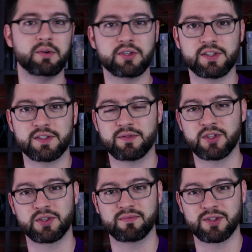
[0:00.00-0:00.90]
which is
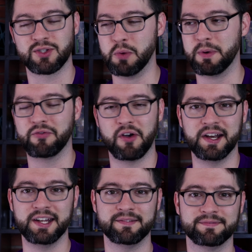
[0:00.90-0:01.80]
super funny.